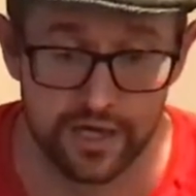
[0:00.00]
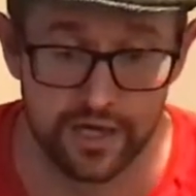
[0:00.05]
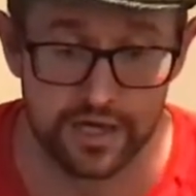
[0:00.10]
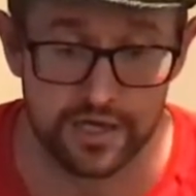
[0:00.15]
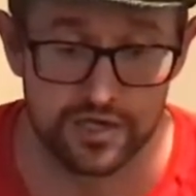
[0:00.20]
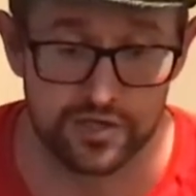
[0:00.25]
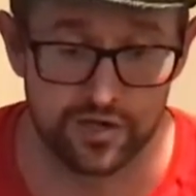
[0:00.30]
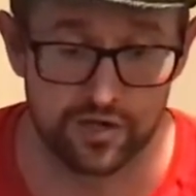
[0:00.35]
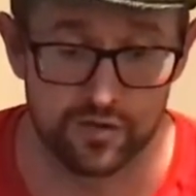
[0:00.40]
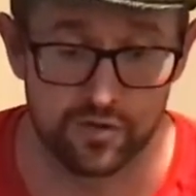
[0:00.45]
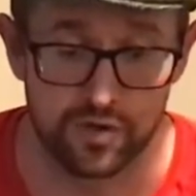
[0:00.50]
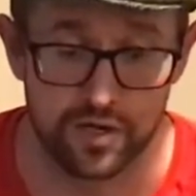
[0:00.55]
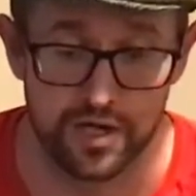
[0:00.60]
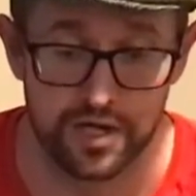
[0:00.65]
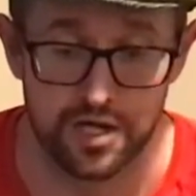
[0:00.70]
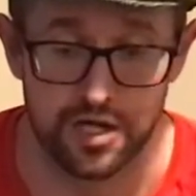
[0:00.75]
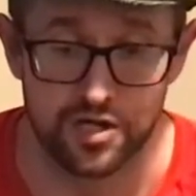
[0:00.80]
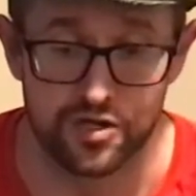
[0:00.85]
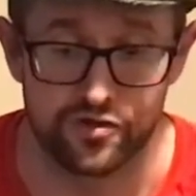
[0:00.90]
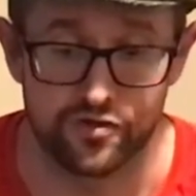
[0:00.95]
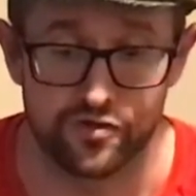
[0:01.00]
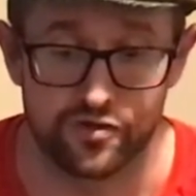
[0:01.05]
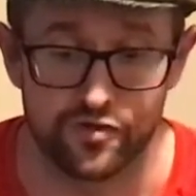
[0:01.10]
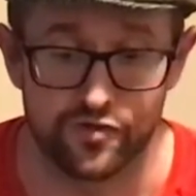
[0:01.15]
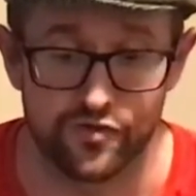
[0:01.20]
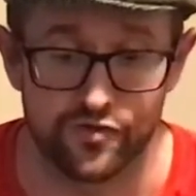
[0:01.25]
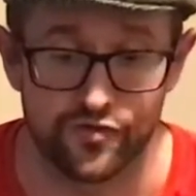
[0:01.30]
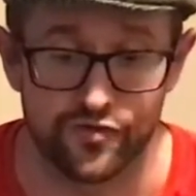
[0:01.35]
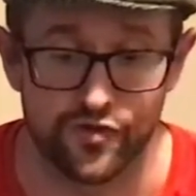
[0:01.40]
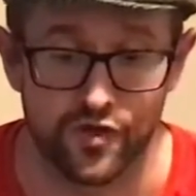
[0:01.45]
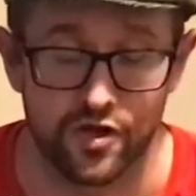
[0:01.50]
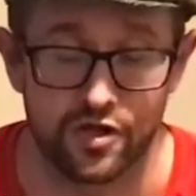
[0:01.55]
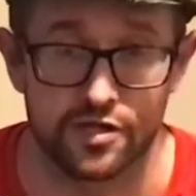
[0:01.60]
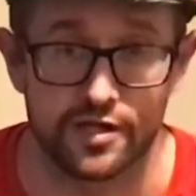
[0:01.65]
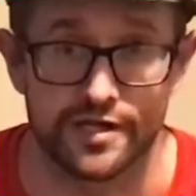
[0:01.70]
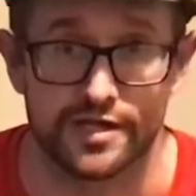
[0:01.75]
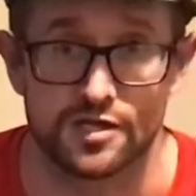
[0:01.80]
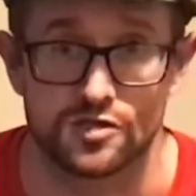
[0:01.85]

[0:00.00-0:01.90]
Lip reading: So the clicker